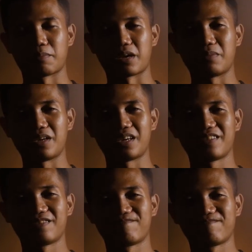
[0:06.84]
Maybe
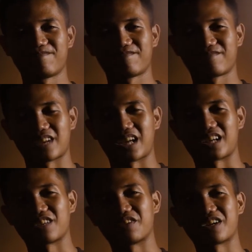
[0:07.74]
a
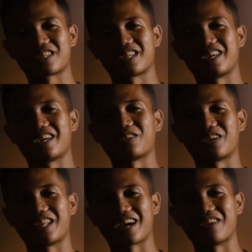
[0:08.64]
lot of you are saying, anong
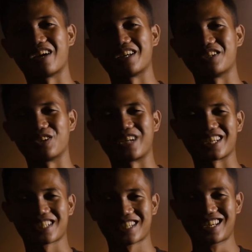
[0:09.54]
ginagawa ni
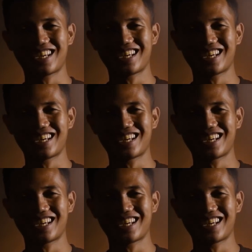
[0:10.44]
Jonas?